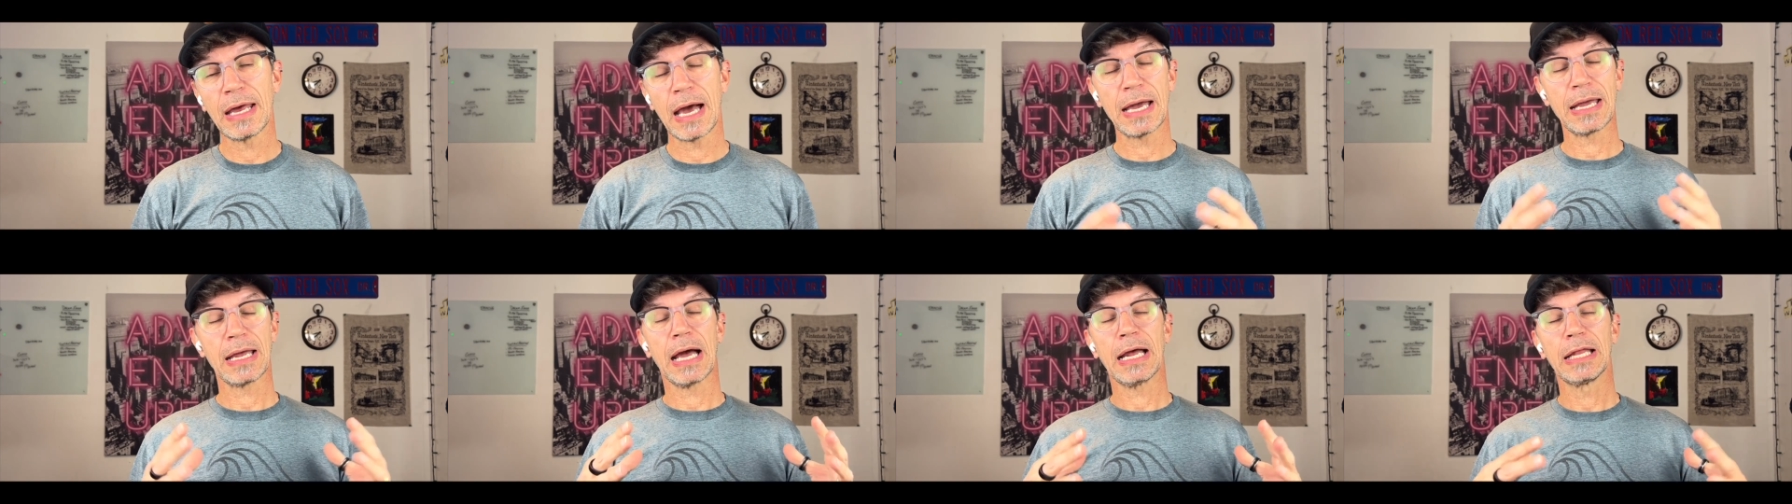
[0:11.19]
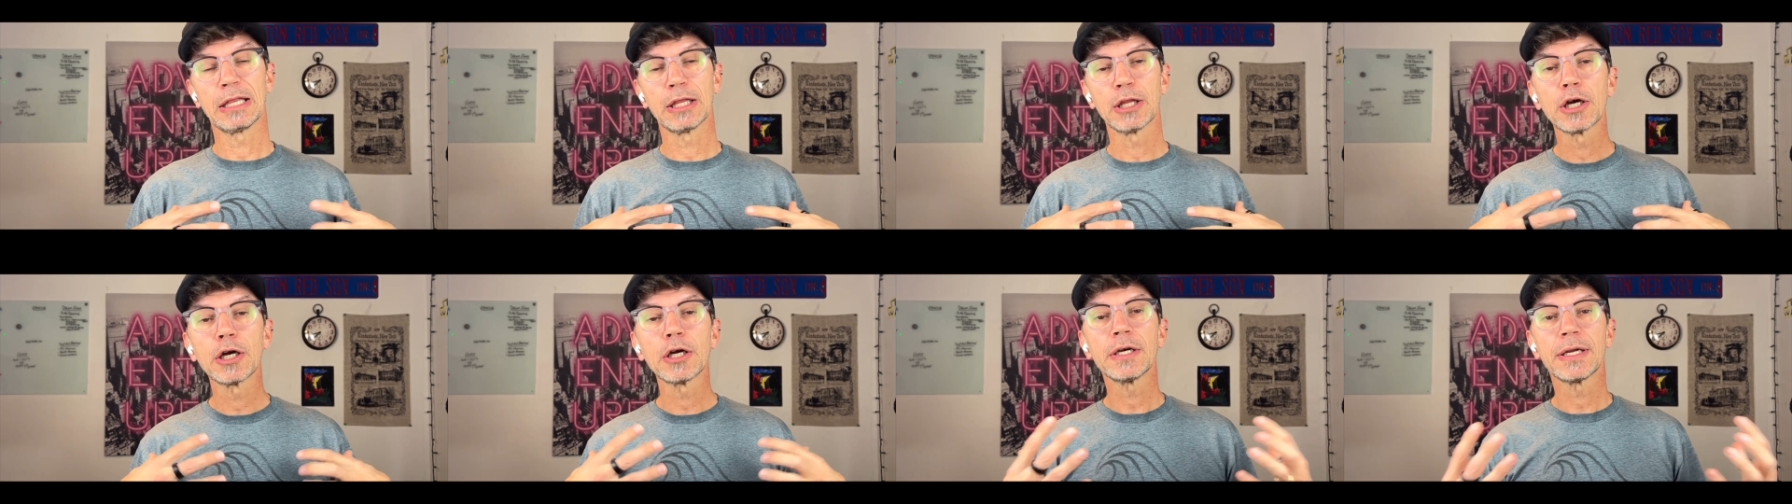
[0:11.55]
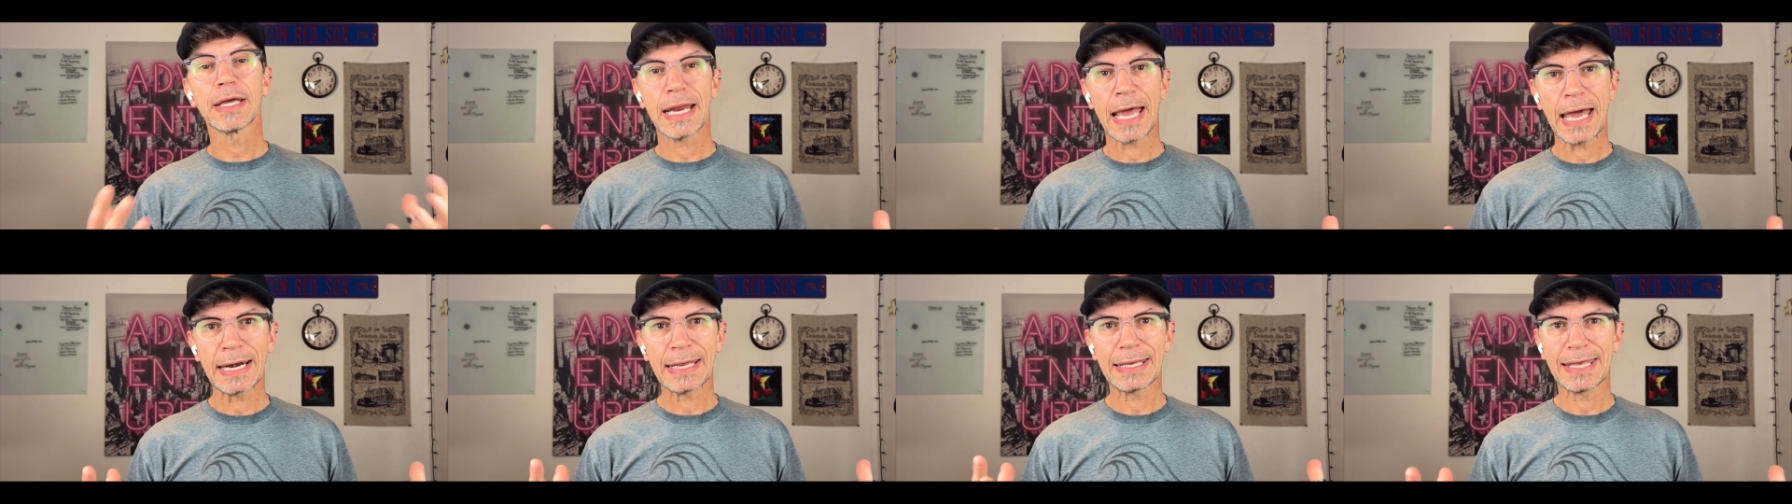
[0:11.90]
I learned it
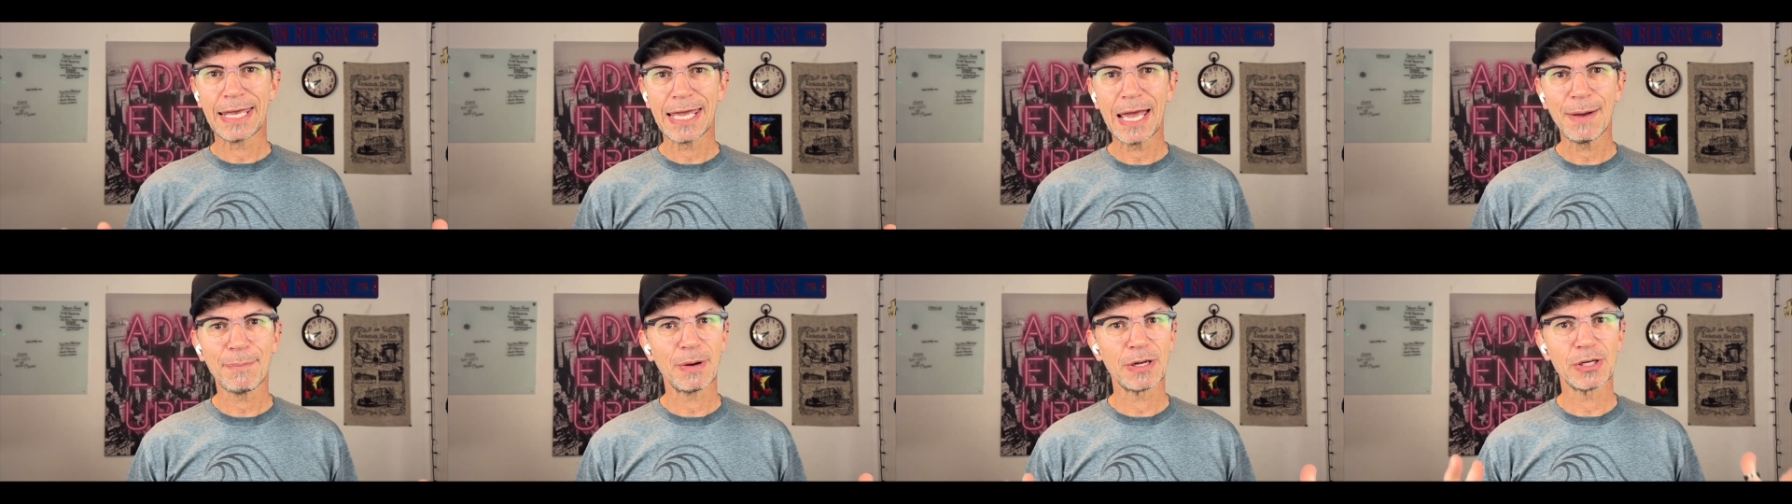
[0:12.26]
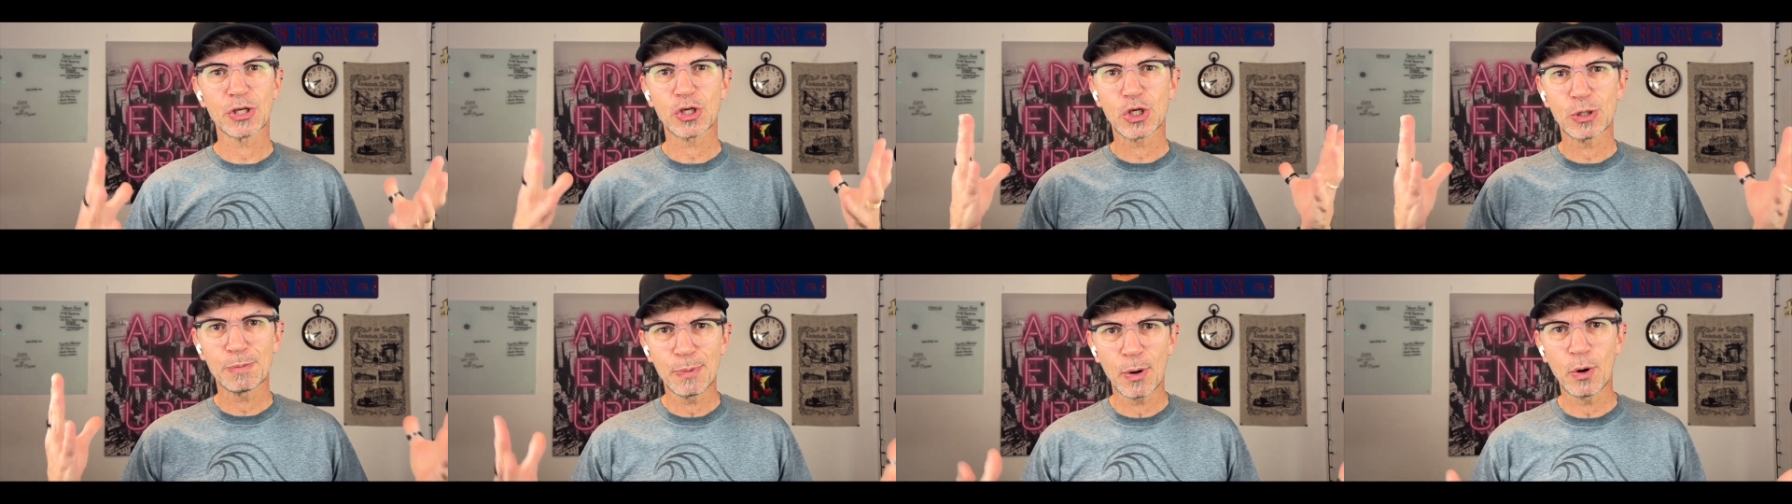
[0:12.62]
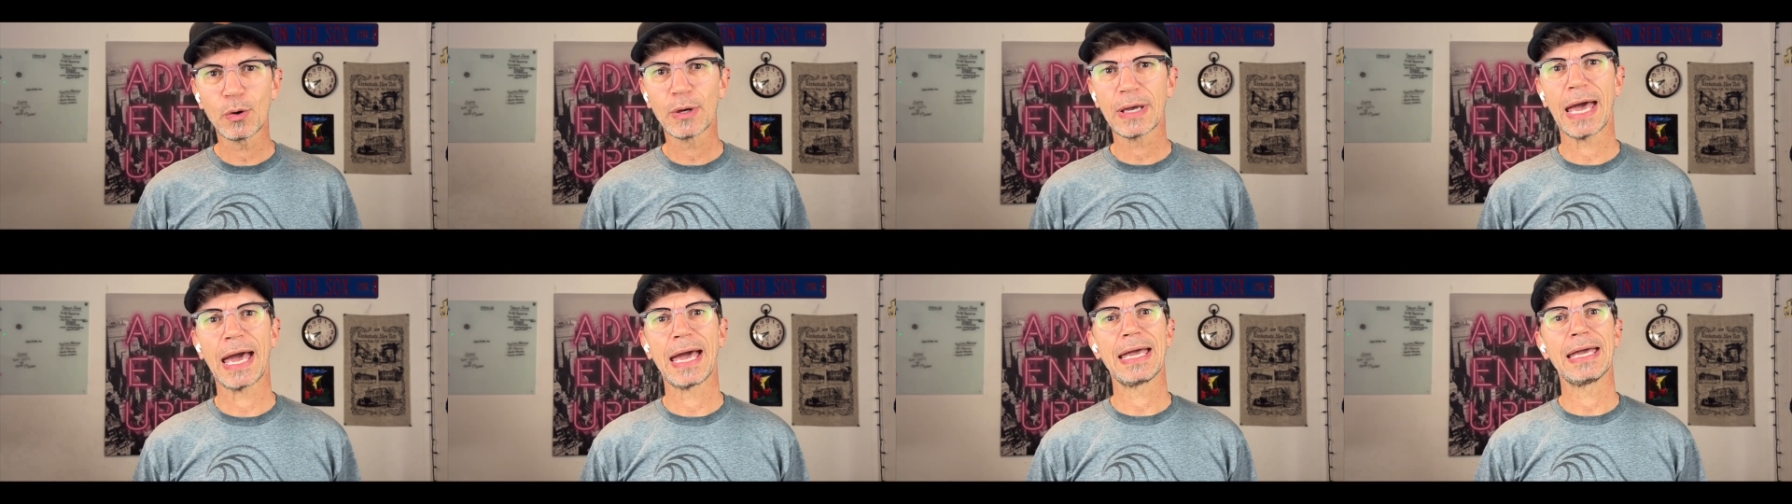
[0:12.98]
at a camp I just
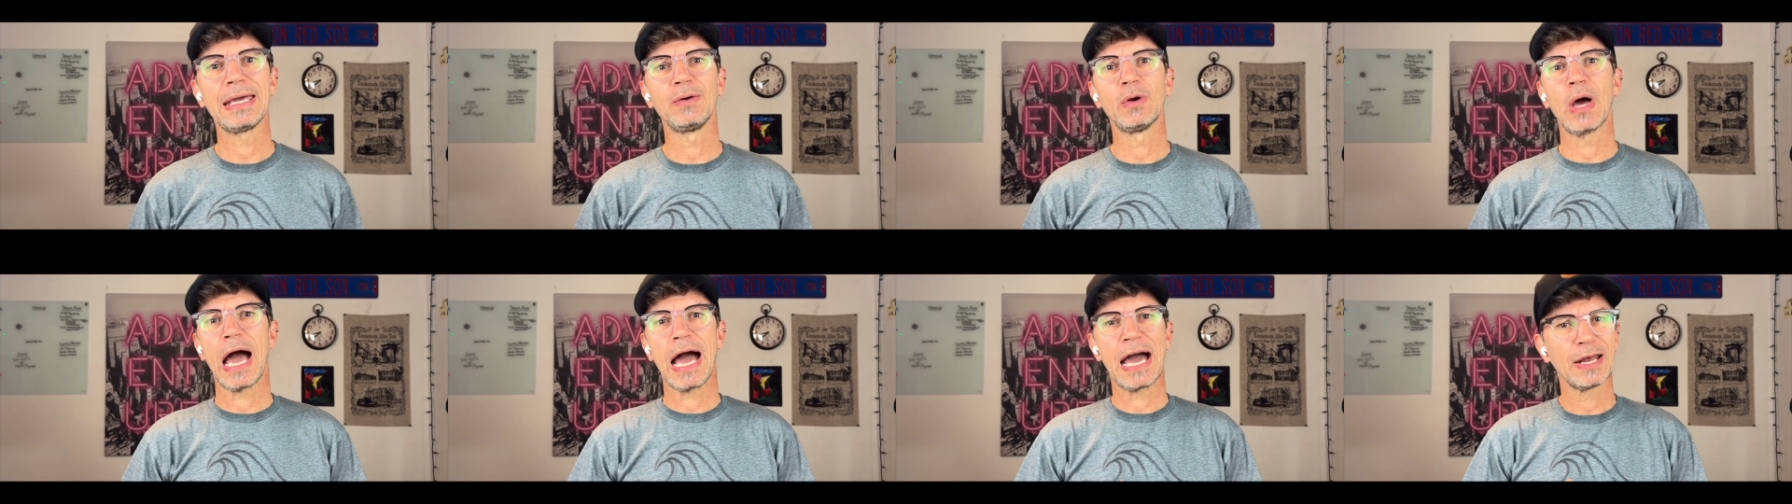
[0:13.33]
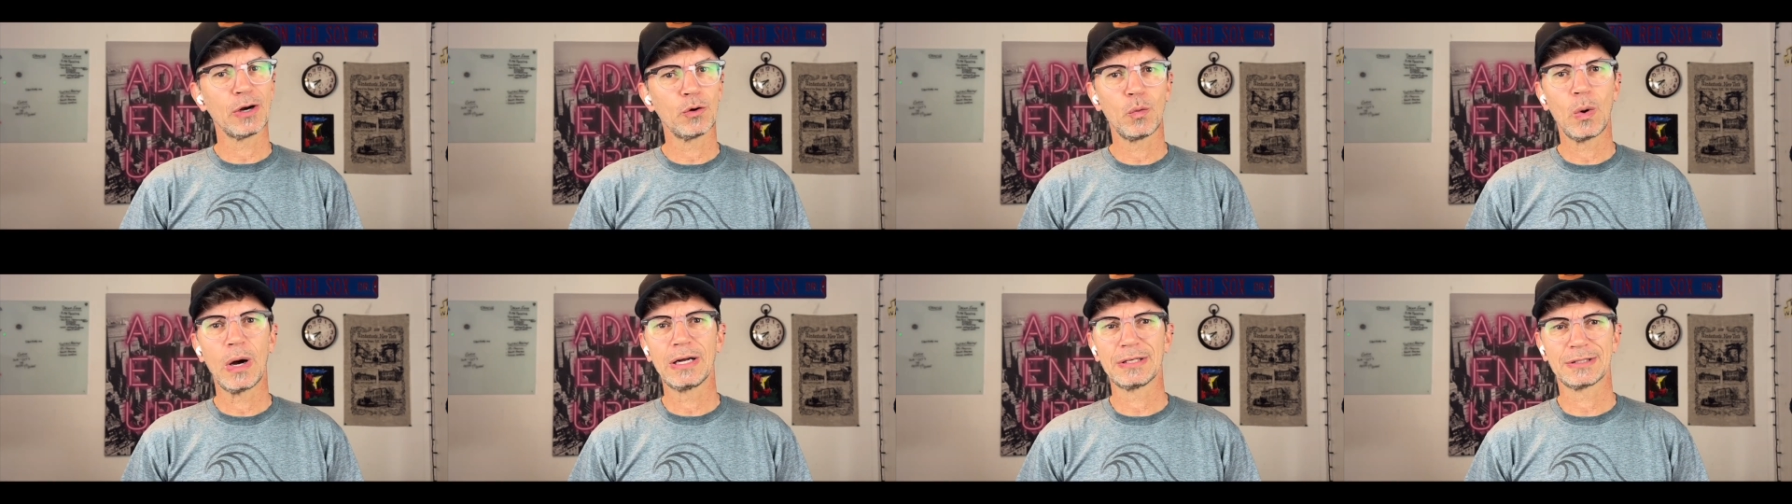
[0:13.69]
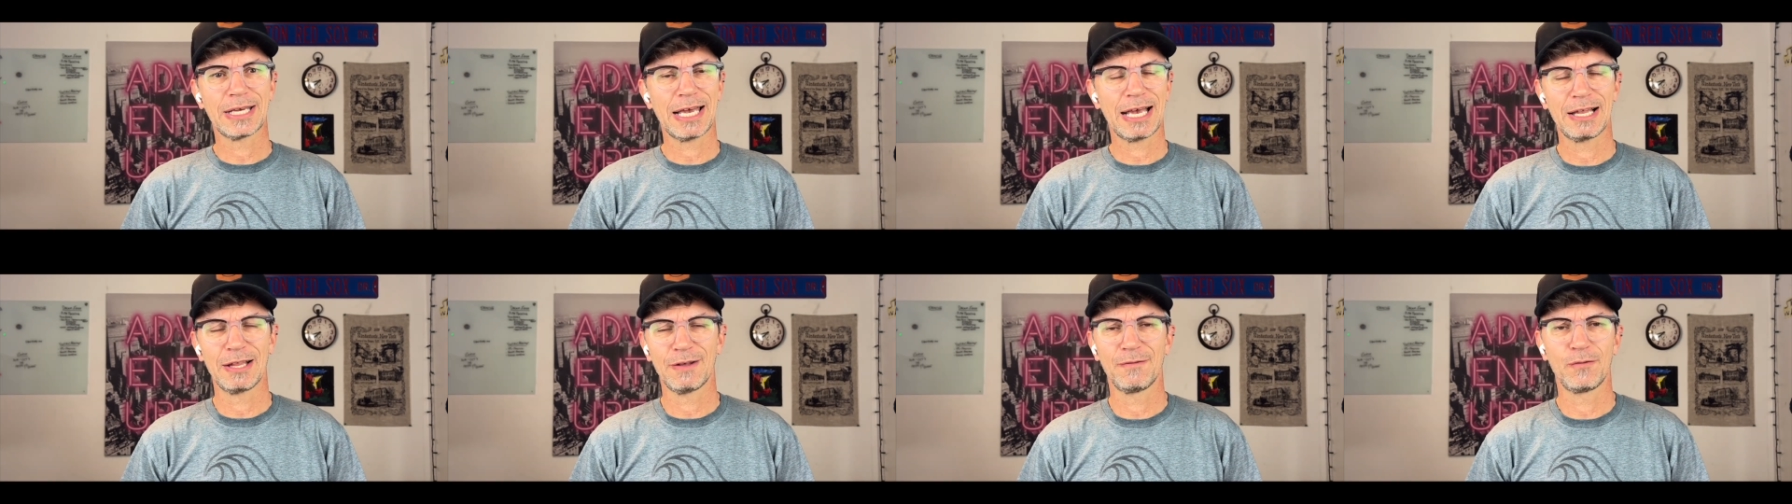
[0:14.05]
spoke at in Idlewild,
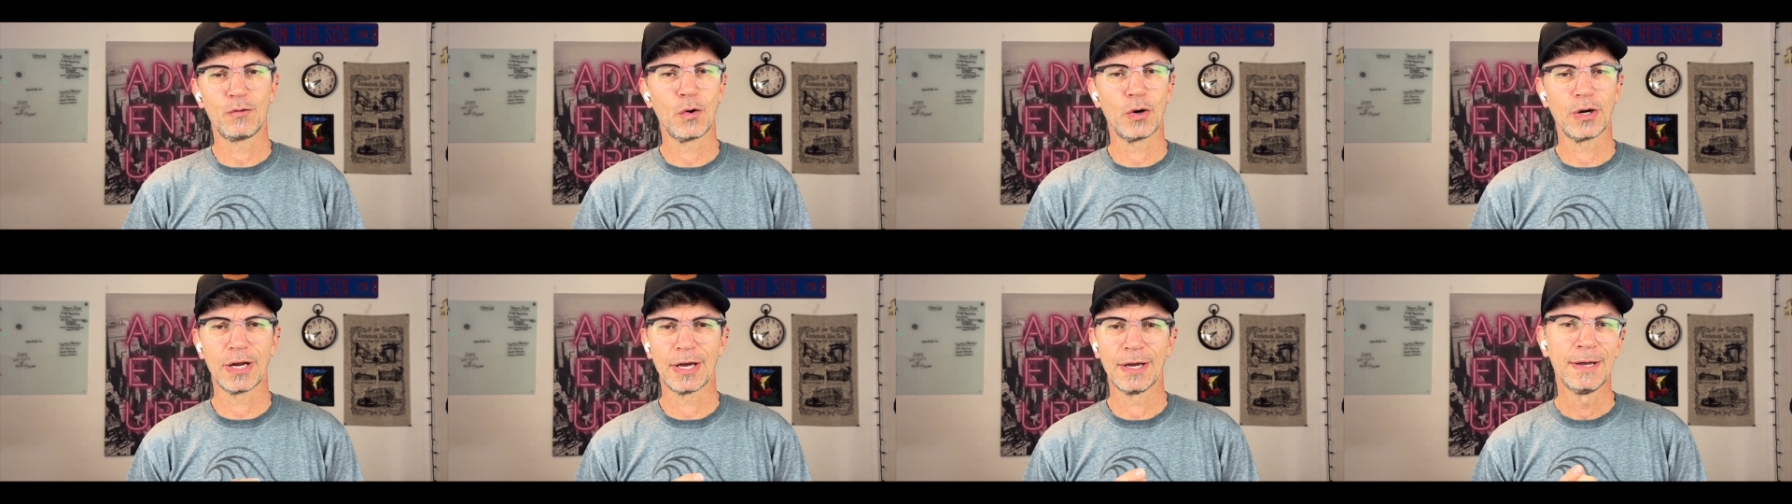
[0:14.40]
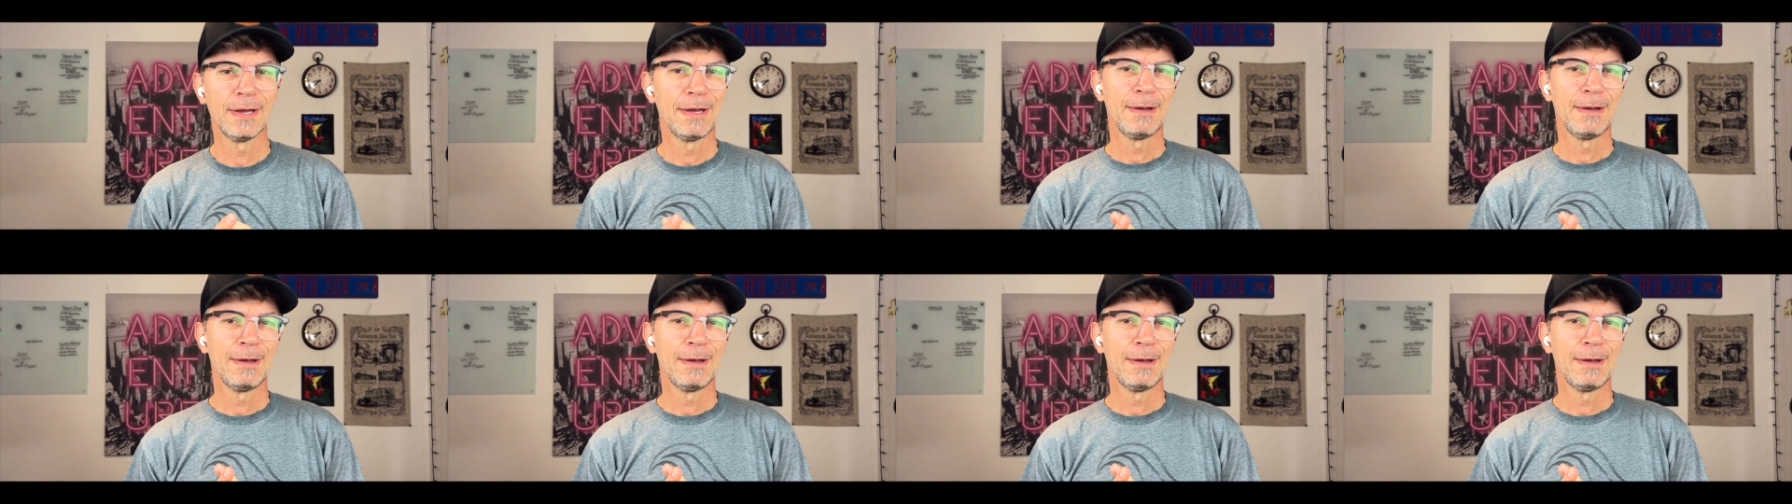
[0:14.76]
California.